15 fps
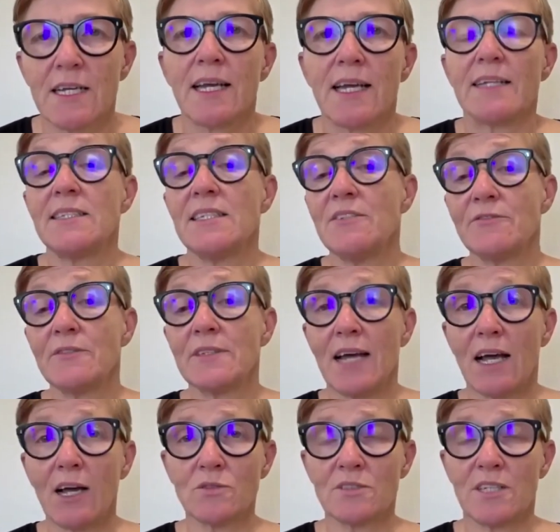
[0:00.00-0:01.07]
And even
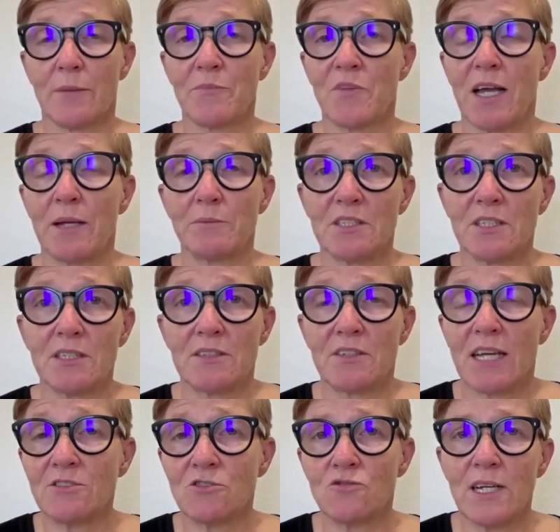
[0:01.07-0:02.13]
now, sometimes it
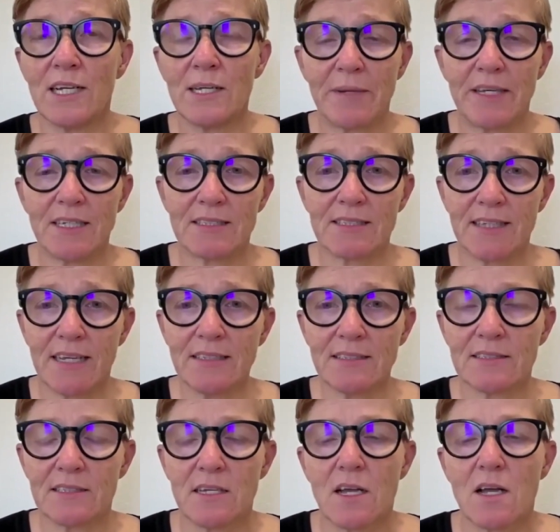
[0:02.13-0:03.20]
doesn't really make sense